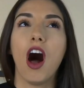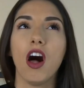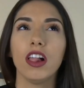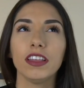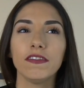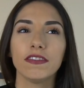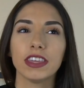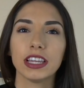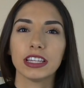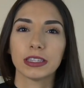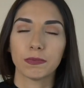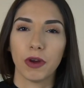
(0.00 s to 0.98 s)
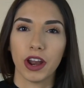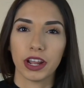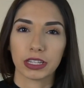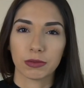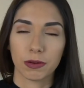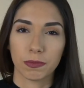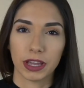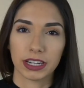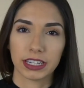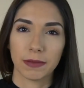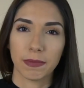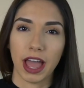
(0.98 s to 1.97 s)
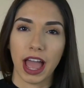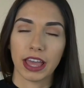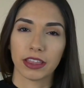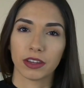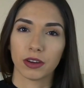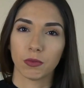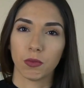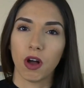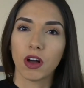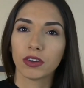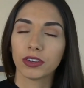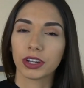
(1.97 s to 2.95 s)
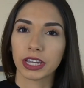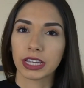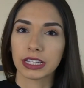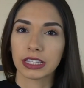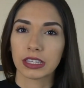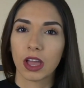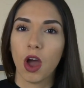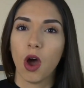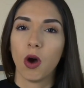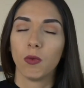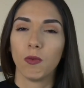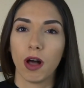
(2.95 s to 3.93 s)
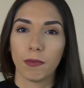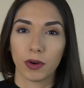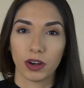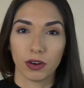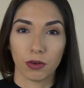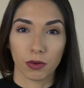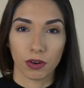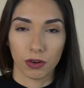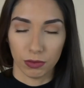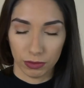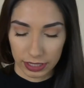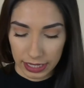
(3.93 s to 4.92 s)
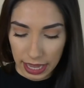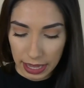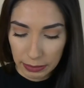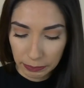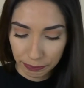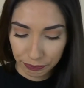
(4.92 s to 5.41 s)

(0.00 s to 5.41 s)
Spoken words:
All of these products were picked up at either Walgreens, Walmart, or Ulta.